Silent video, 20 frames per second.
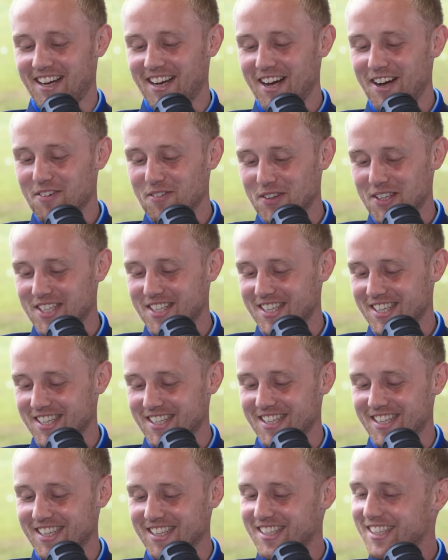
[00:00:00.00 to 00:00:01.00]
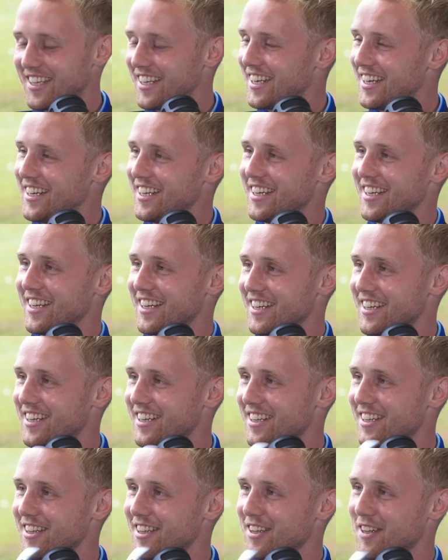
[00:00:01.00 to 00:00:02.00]
I have a 60 degree.
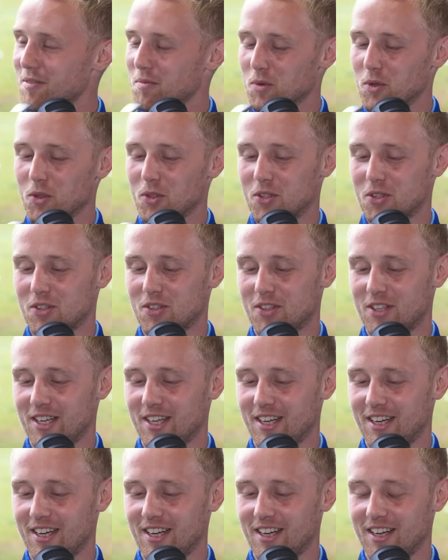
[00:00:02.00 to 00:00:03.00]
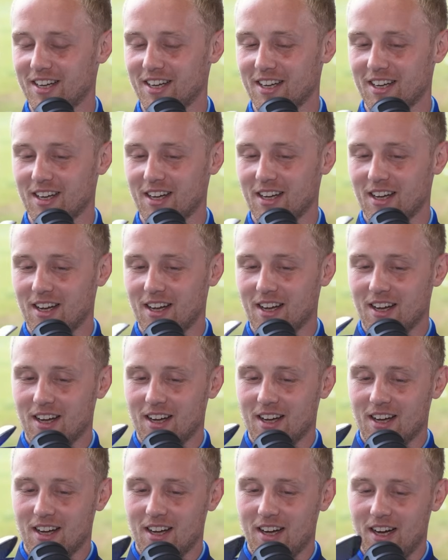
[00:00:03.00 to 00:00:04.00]
The most, I
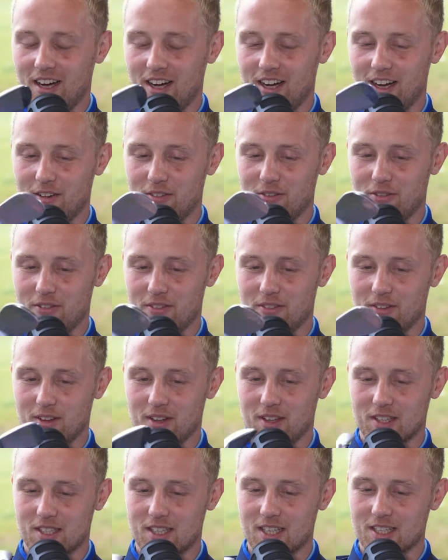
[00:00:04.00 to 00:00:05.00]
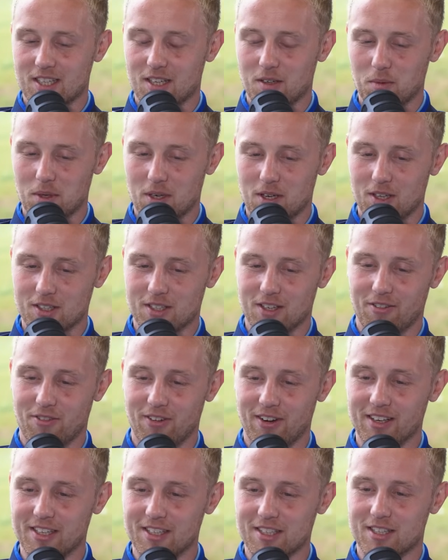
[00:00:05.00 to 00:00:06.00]
have the 60 because I
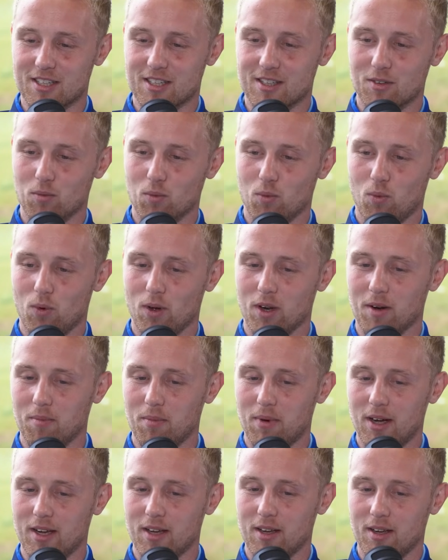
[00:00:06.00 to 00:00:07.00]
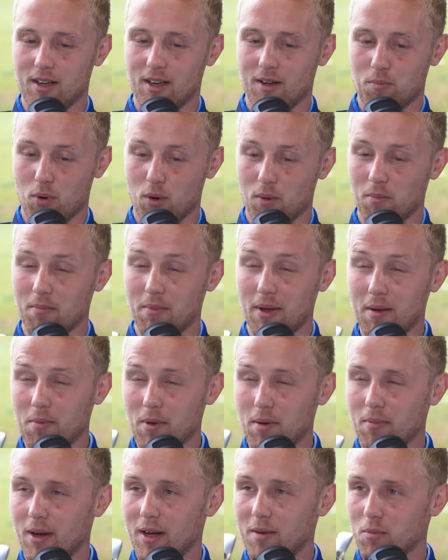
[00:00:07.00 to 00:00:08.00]
find it's one of my,
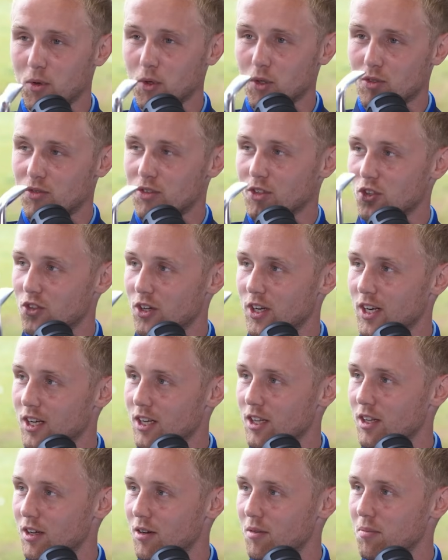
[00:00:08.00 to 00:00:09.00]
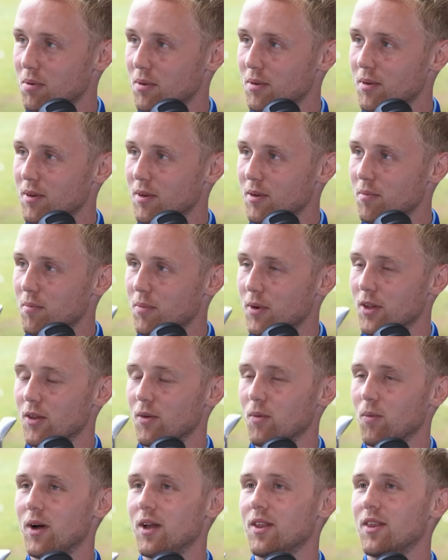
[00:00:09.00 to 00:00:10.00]
maybe my most frustrating club. But the
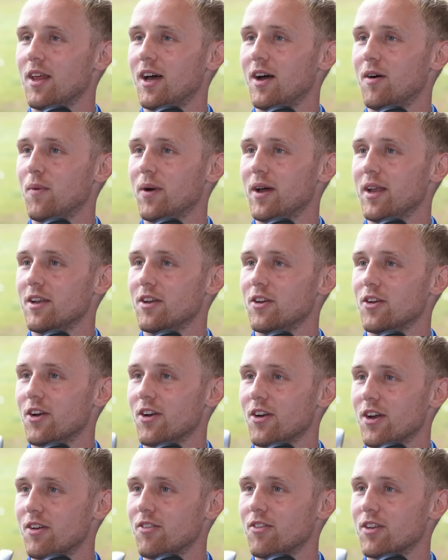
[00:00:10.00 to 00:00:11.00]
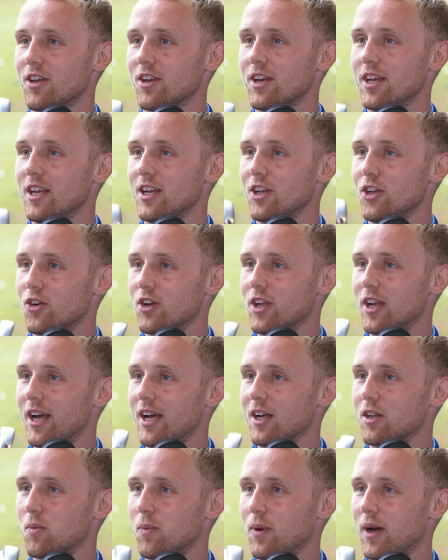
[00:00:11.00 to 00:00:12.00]
one that when you're around the green and you
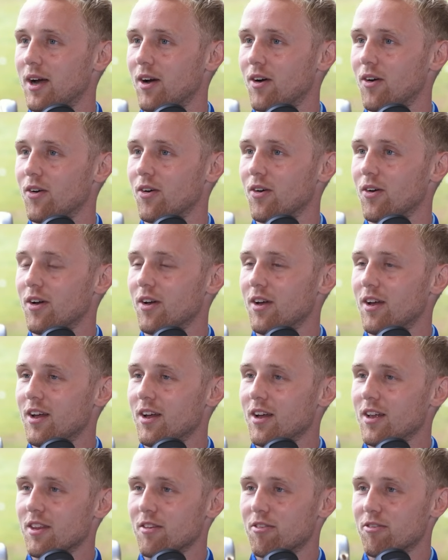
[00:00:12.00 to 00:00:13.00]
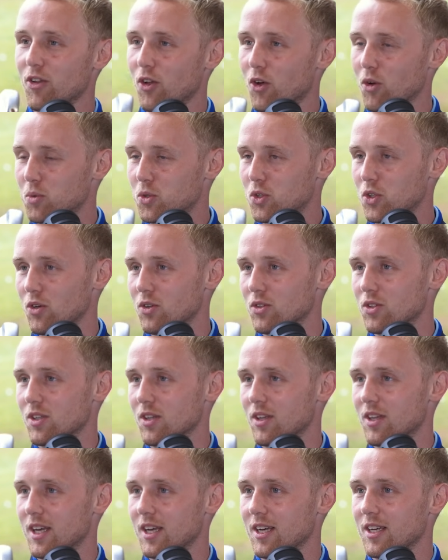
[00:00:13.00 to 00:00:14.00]
connect well, the flop shots
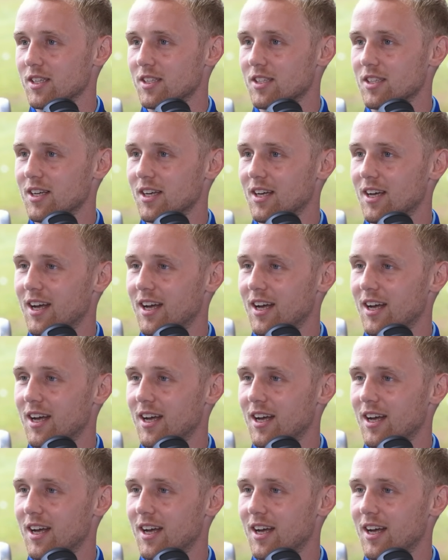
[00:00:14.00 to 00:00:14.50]
and things,